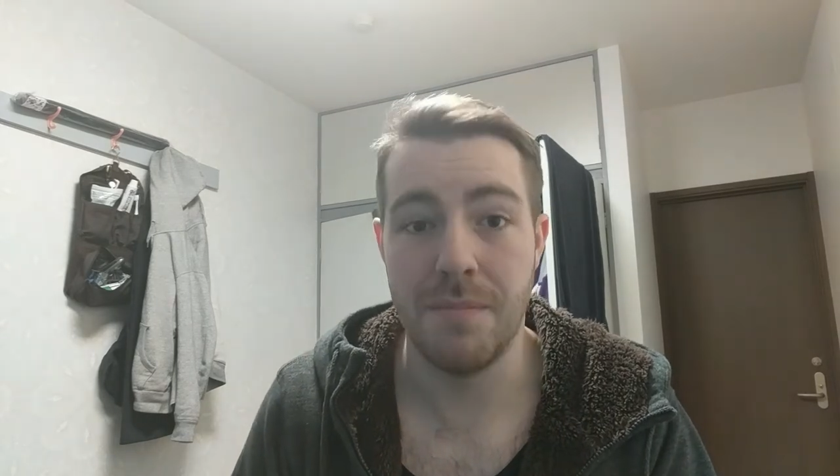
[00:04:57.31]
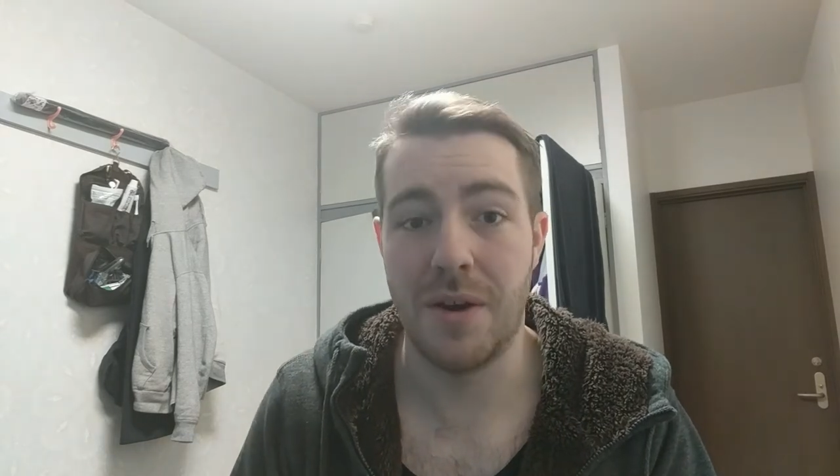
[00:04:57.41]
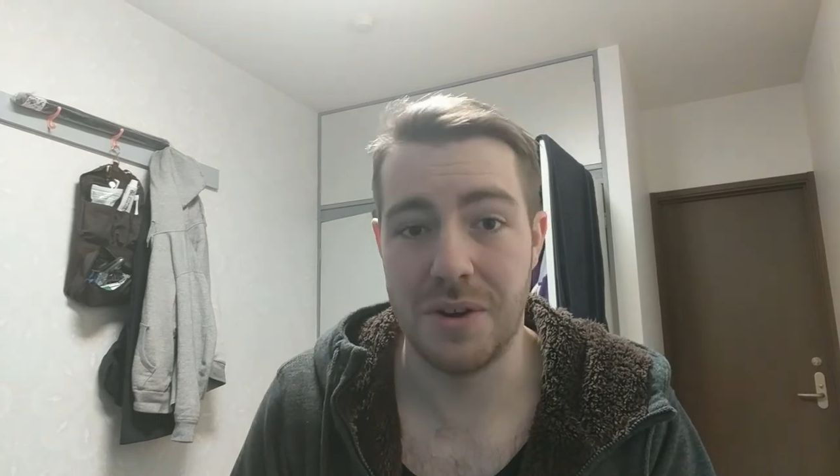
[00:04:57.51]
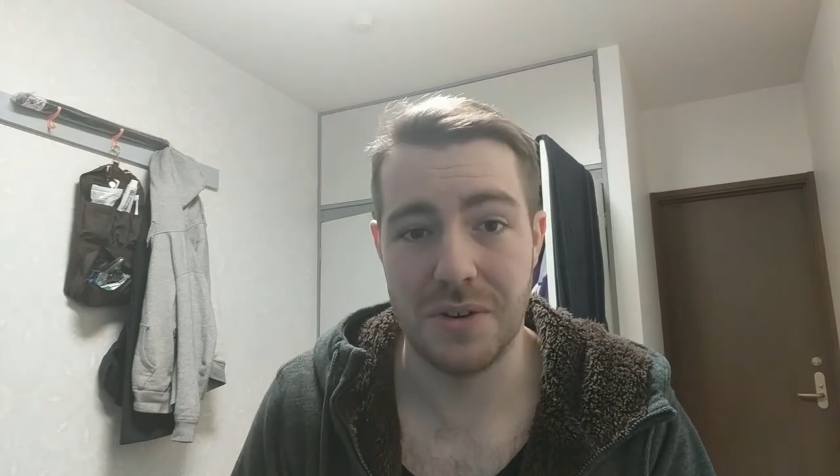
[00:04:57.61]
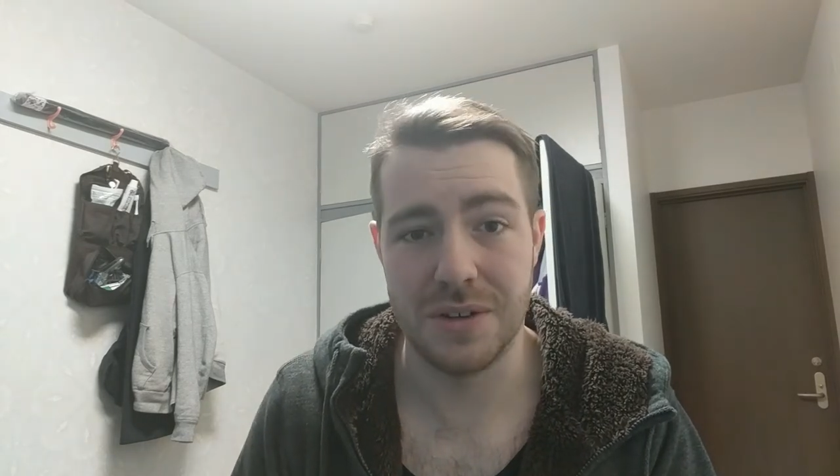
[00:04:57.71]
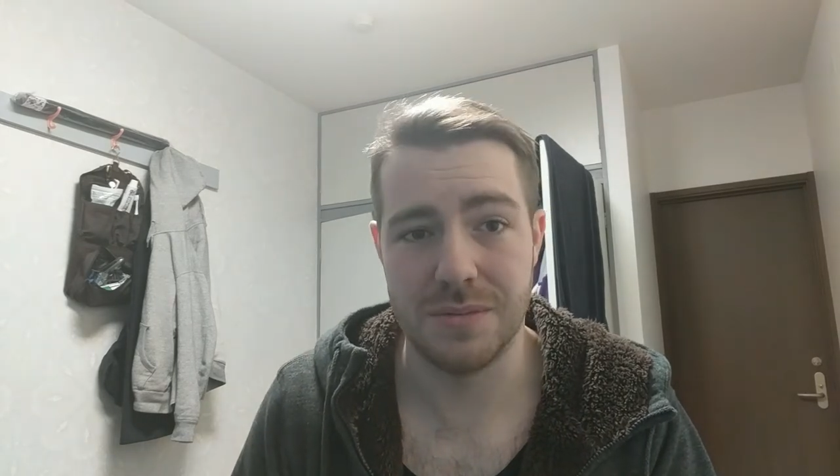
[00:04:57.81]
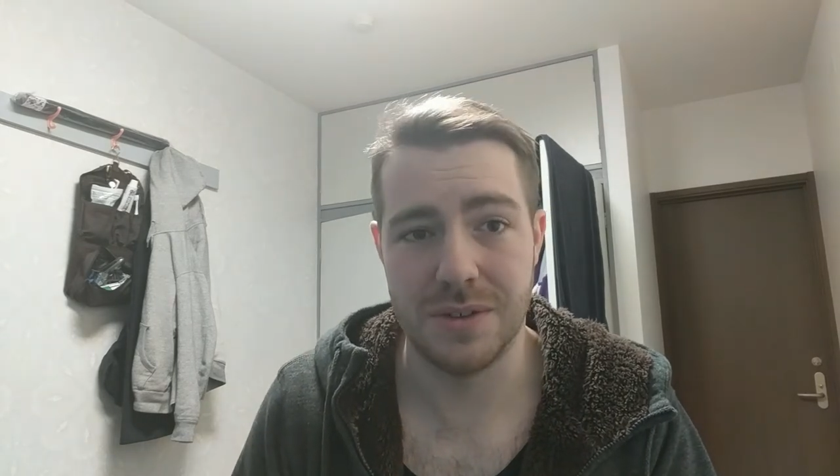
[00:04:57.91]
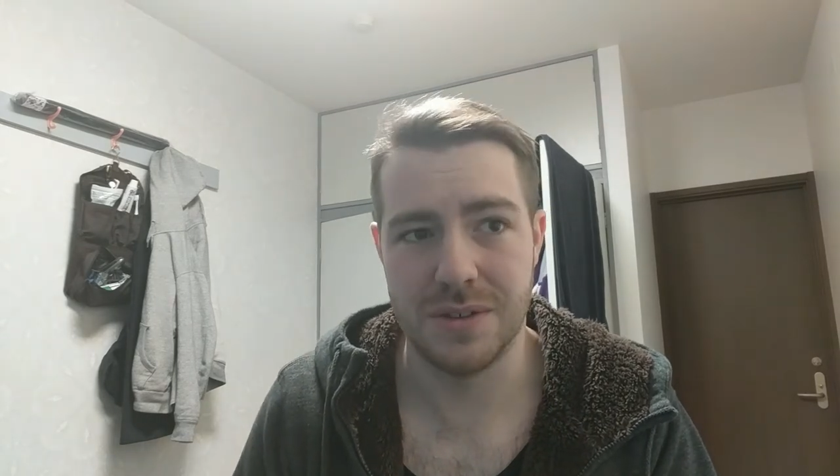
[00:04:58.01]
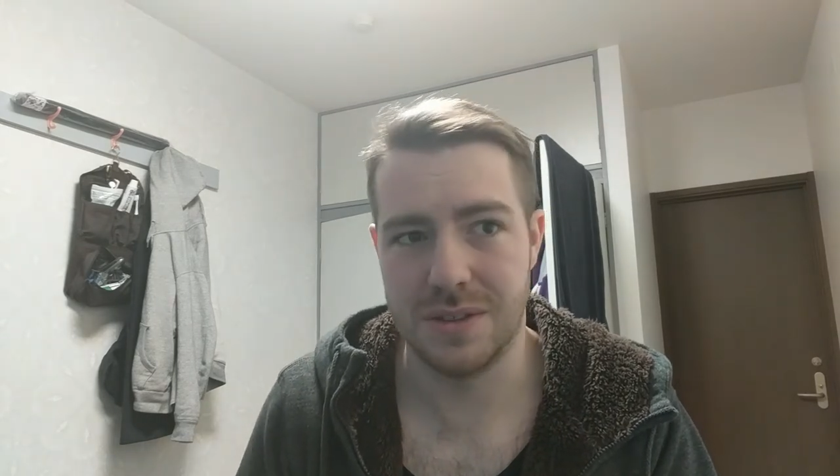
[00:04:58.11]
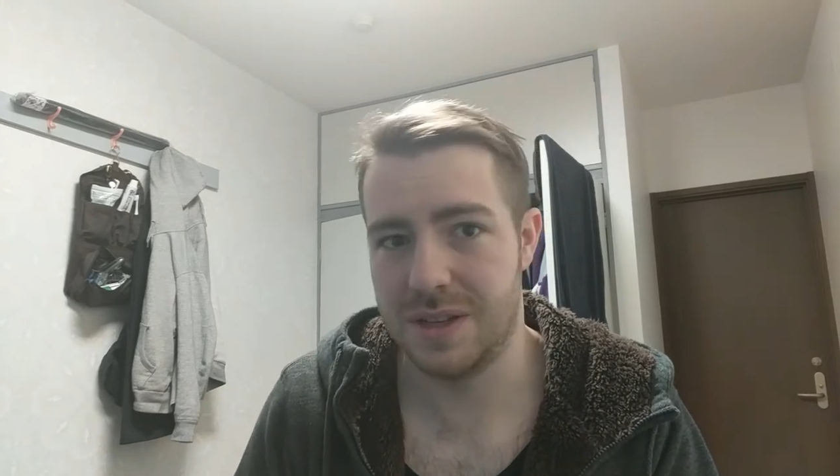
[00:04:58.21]
Merry
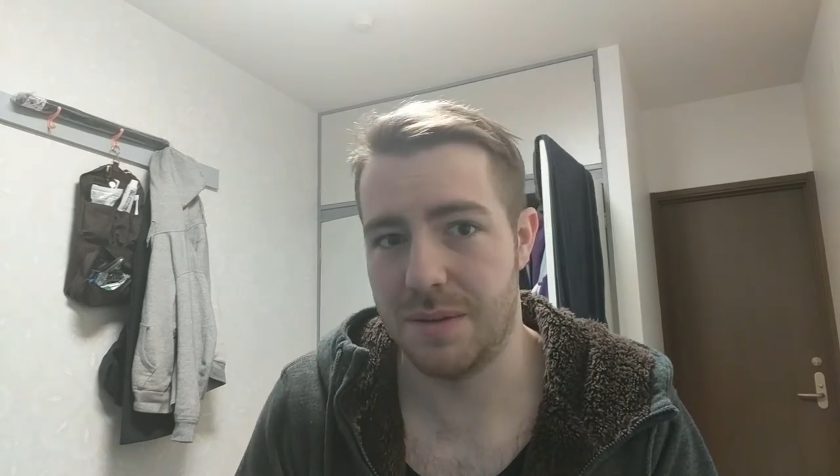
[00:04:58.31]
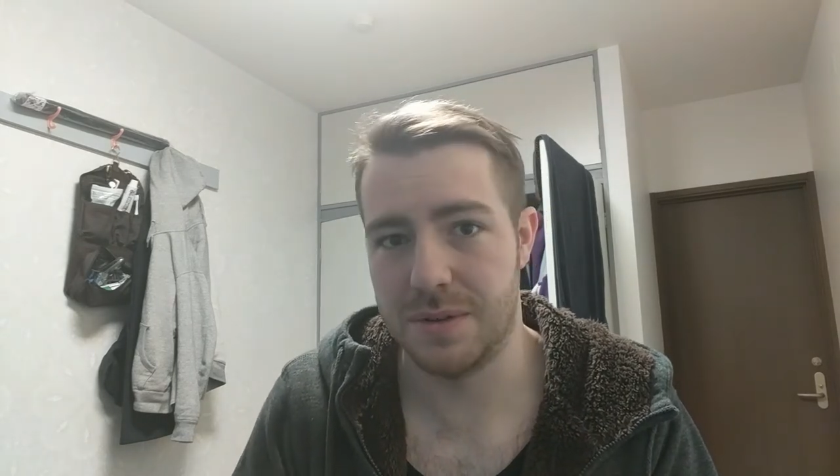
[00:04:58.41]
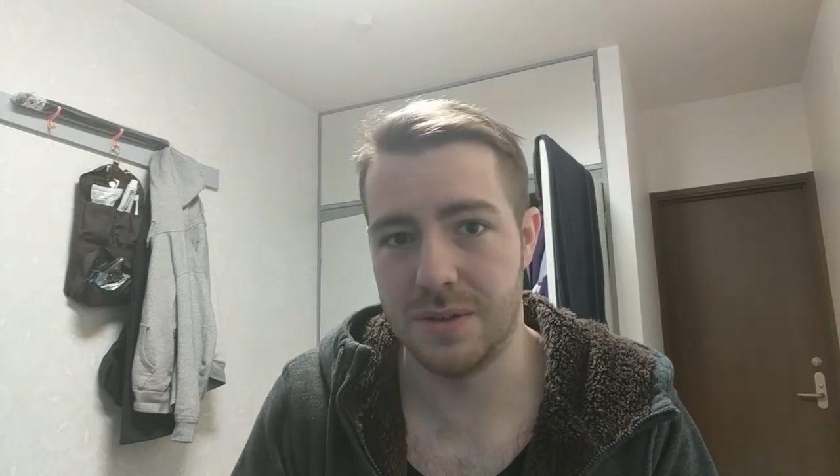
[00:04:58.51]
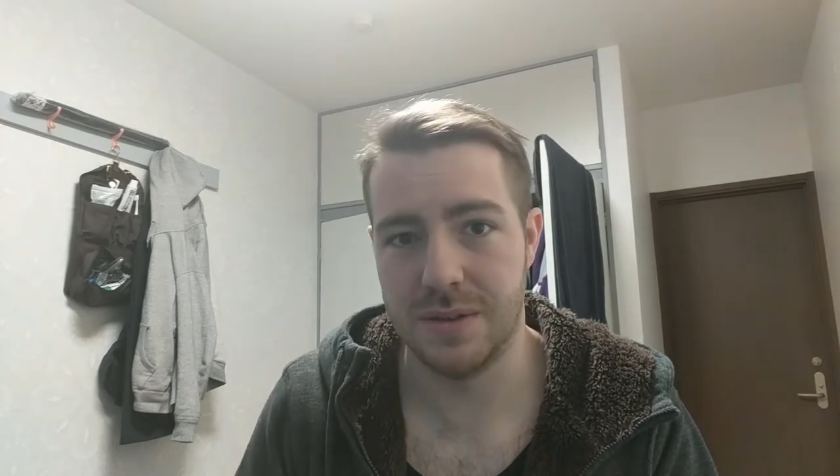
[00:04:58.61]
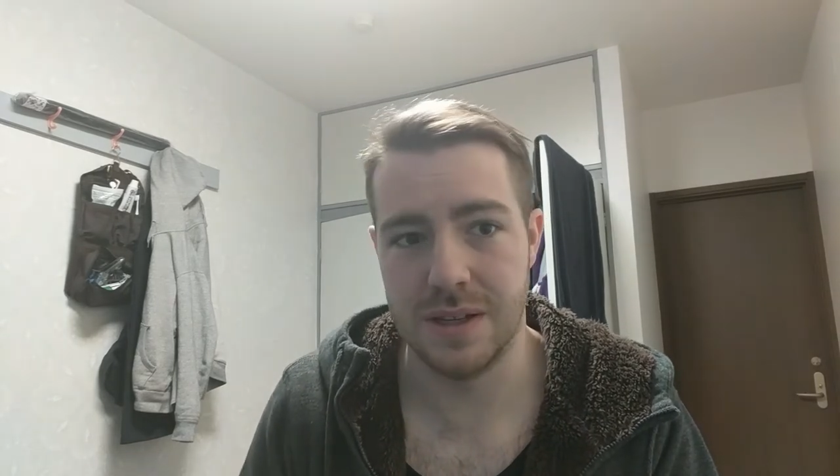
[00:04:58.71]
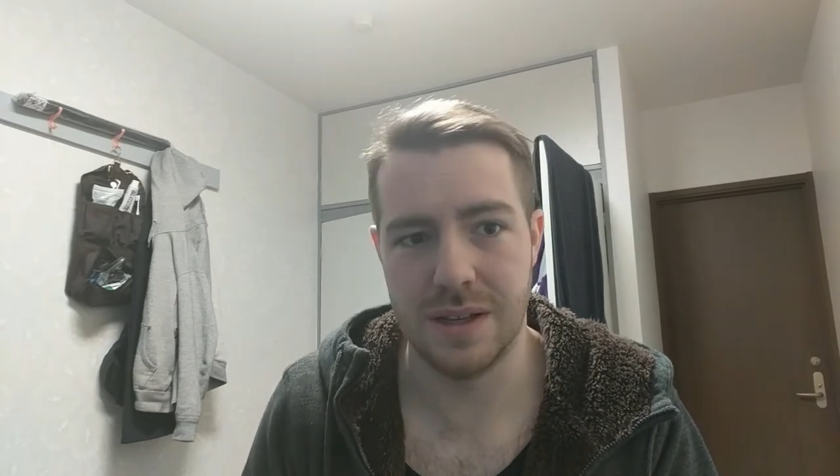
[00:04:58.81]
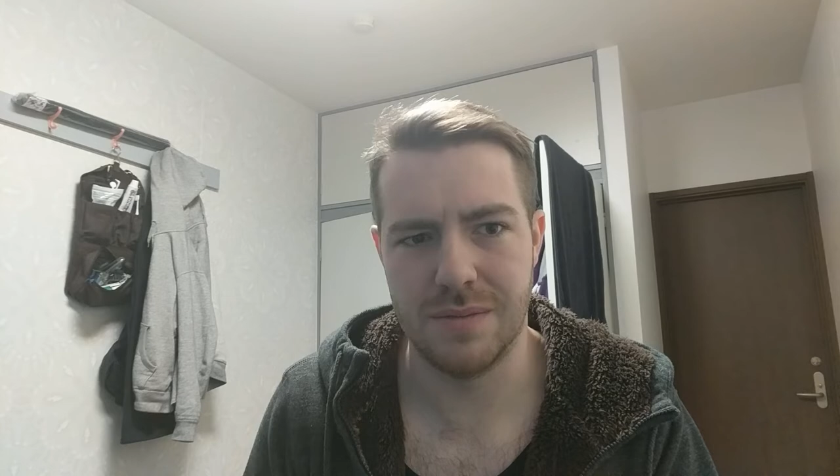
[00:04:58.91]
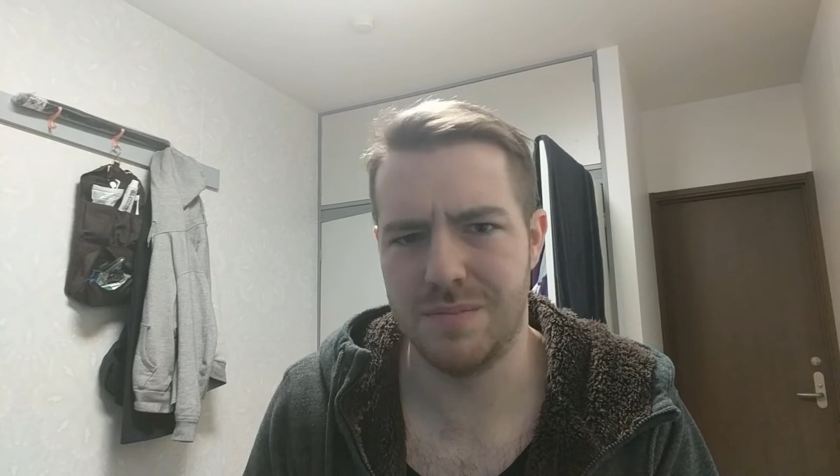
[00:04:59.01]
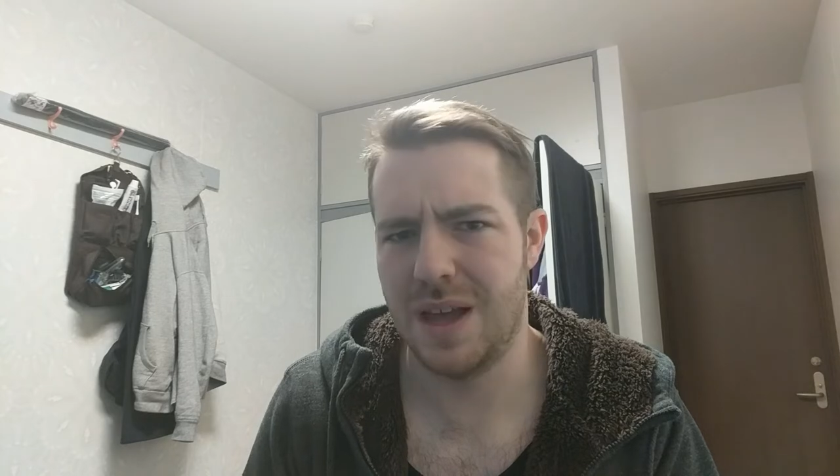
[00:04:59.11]
Christmas, Happy New Year,